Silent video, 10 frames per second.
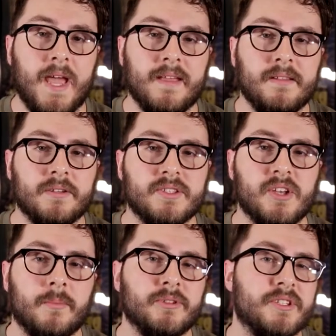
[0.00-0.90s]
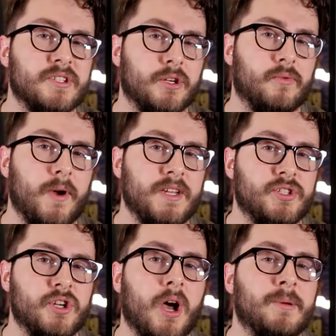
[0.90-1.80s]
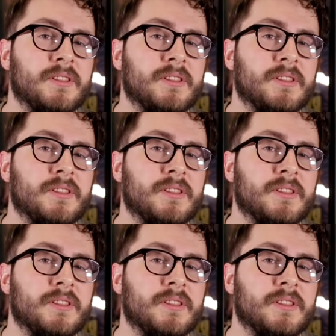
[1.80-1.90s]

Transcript: And the ensemble does a great job